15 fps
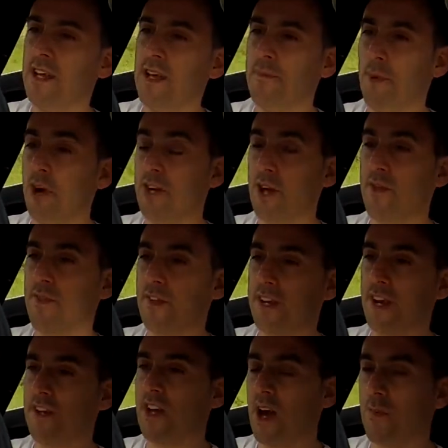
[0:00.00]
but I don't think
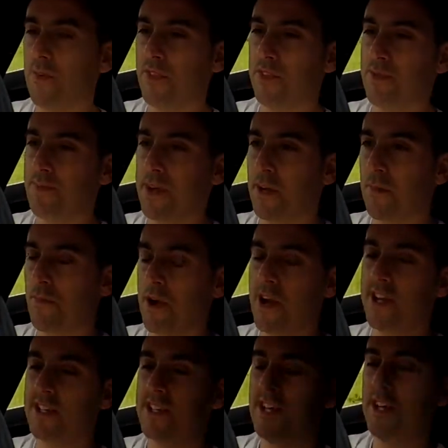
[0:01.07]
they'd come with as bigger brakes.